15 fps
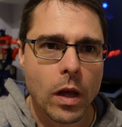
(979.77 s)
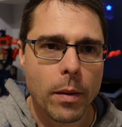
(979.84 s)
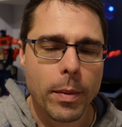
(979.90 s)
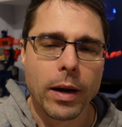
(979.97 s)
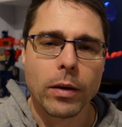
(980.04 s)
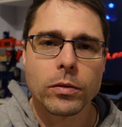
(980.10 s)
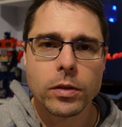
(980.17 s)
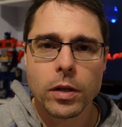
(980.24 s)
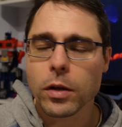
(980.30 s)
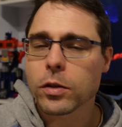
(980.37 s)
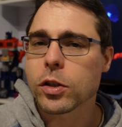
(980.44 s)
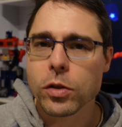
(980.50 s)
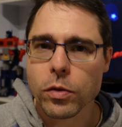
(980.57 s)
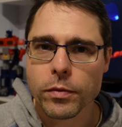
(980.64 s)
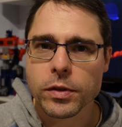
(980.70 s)
about,
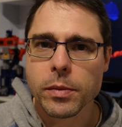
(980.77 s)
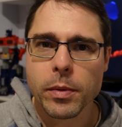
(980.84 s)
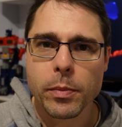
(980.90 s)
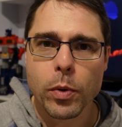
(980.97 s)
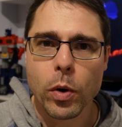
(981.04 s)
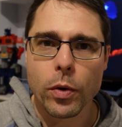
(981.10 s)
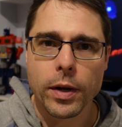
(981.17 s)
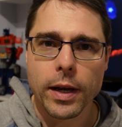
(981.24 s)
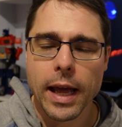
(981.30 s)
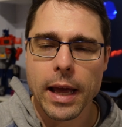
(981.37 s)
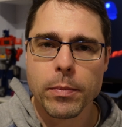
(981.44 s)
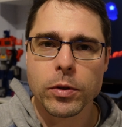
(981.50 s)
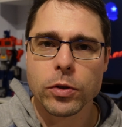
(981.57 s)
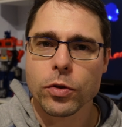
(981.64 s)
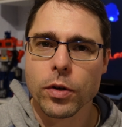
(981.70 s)
she's obviously been put on a
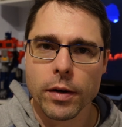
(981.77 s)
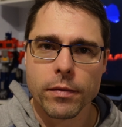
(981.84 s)
case to